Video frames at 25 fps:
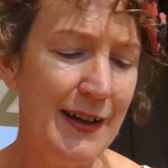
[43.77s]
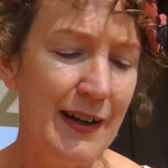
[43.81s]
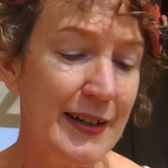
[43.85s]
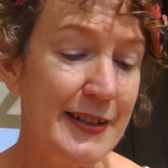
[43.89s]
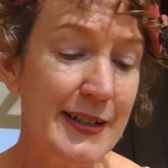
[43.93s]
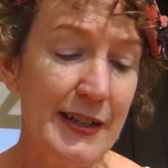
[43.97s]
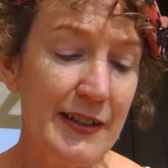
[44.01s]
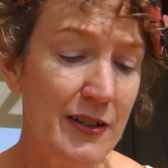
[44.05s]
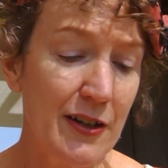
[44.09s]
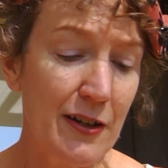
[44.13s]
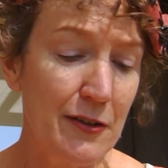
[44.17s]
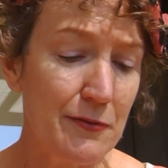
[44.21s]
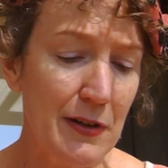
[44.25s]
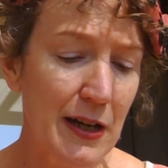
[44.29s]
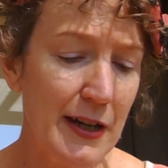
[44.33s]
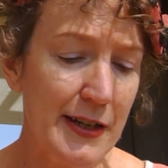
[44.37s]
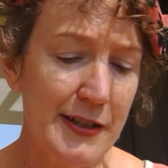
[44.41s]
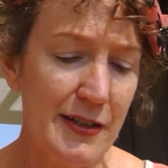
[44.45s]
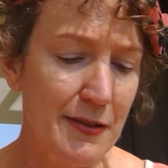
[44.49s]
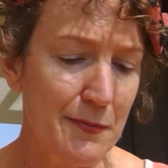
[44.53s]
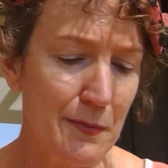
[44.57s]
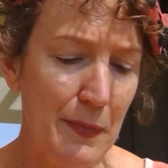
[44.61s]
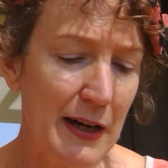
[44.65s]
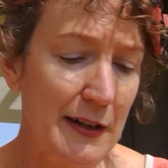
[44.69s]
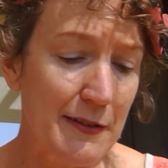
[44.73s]
I did not
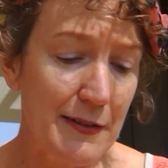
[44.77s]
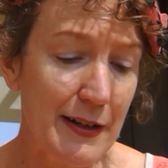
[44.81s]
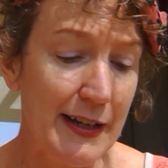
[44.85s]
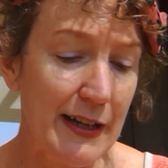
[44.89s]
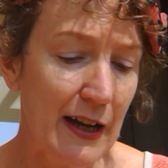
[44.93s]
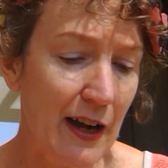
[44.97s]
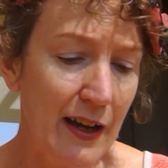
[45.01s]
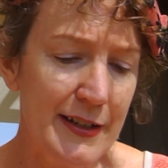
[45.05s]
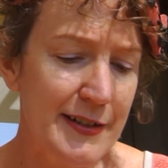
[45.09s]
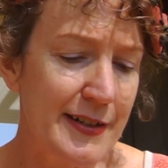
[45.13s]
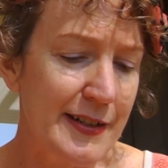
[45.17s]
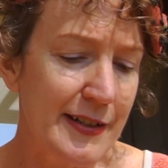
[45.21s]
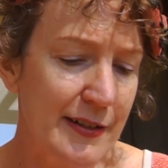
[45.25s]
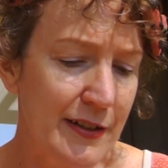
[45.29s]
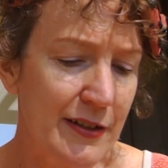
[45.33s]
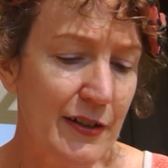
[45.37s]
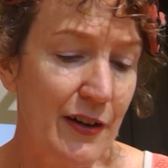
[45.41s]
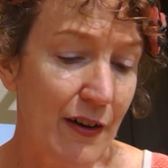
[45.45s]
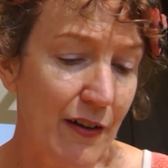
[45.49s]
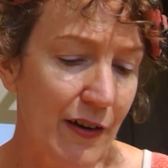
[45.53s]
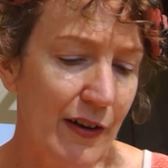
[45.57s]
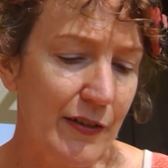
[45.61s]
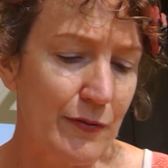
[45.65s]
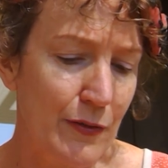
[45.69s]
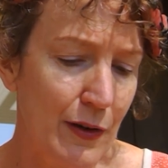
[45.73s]
write to Murray. I did
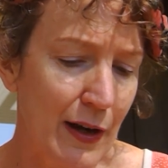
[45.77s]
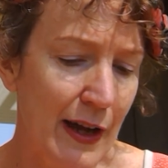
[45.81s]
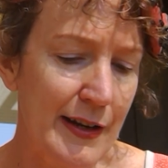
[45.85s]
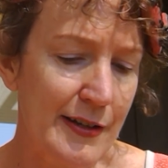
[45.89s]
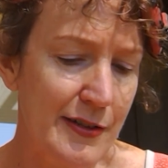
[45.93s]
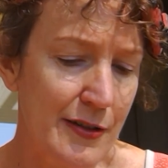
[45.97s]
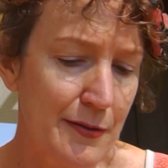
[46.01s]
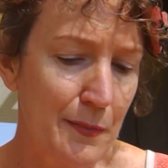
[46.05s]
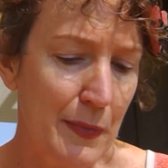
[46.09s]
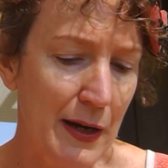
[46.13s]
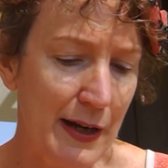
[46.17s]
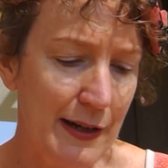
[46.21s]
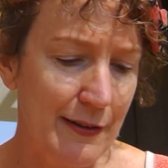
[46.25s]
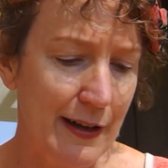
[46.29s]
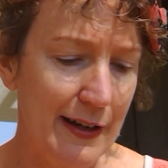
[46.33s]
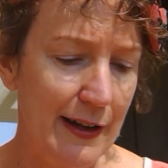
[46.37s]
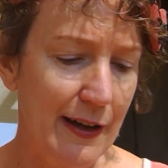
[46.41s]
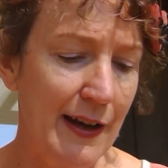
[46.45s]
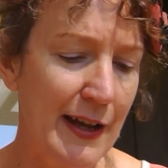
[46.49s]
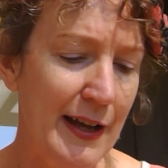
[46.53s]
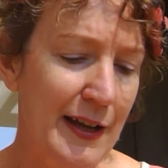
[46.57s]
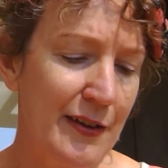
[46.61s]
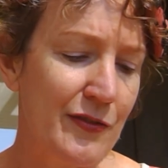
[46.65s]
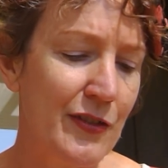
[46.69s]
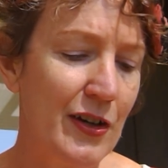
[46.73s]
not write to Murray.
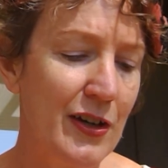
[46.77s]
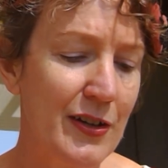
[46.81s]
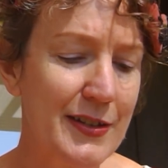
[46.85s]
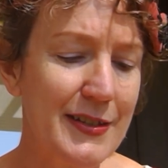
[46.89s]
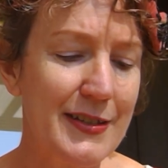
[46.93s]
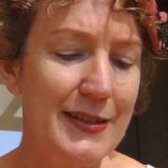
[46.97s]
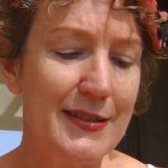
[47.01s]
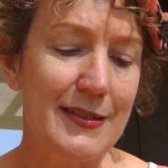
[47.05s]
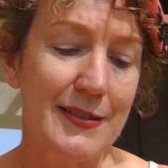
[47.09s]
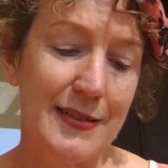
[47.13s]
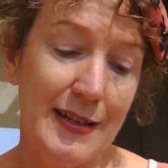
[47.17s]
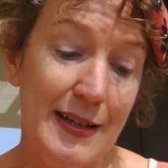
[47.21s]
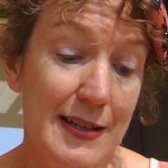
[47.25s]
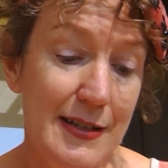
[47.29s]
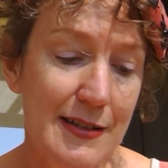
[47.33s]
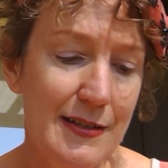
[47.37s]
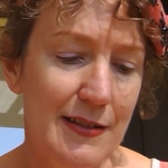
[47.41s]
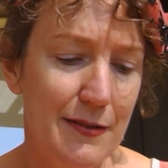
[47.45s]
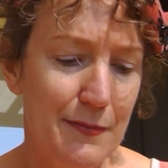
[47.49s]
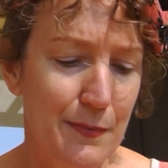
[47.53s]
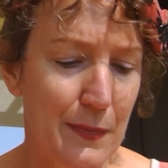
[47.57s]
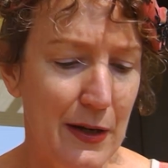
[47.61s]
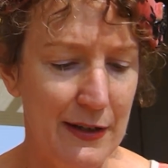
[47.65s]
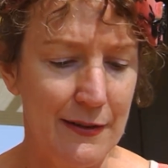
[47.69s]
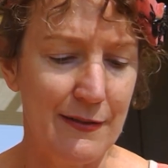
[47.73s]
I have not
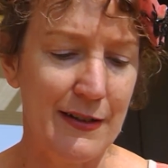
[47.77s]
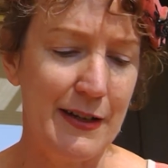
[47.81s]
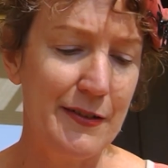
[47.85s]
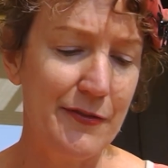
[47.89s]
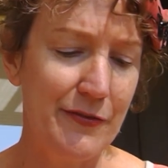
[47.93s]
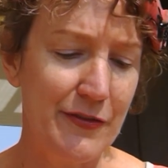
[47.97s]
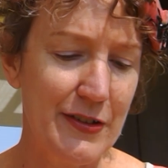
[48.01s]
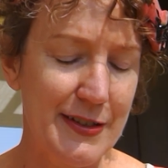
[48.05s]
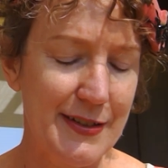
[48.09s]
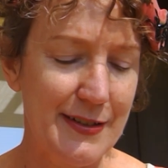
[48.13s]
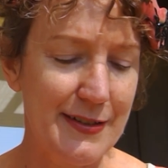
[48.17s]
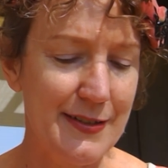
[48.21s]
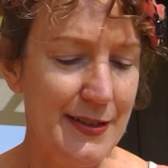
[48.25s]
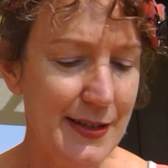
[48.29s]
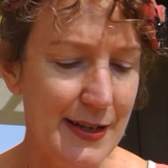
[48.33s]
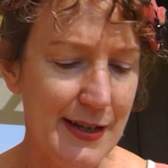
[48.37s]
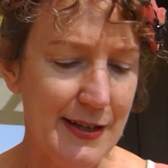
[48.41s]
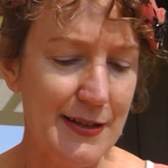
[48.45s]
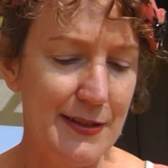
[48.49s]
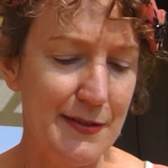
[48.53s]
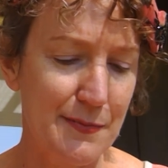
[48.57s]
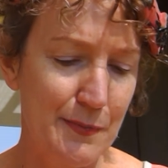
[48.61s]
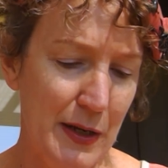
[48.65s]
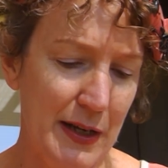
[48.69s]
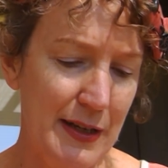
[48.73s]
seen Murray for
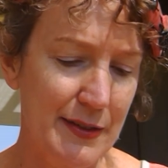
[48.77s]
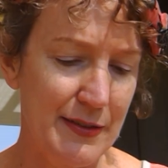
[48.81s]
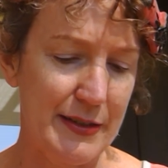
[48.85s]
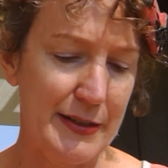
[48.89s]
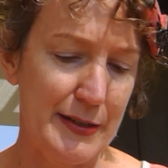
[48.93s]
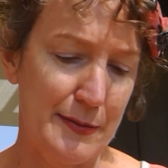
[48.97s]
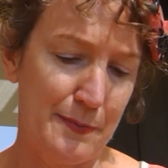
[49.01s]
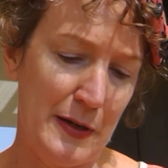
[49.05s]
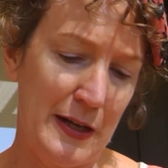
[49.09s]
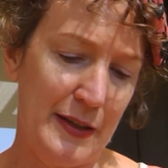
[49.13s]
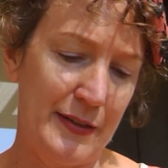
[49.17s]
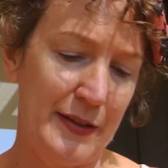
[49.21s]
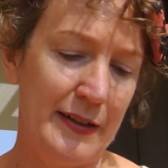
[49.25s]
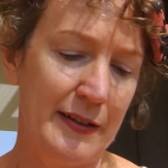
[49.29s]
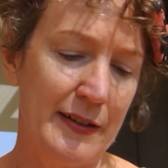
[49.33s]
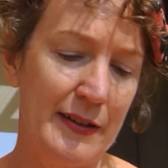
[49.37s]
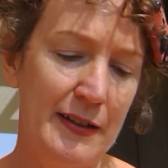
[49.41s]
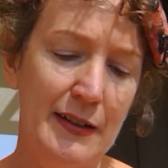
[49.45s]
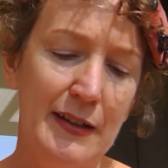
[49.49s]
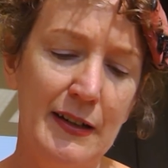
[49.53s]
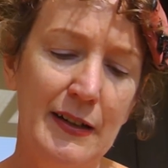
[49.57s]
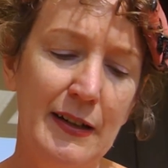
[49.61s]
6 months, Mother.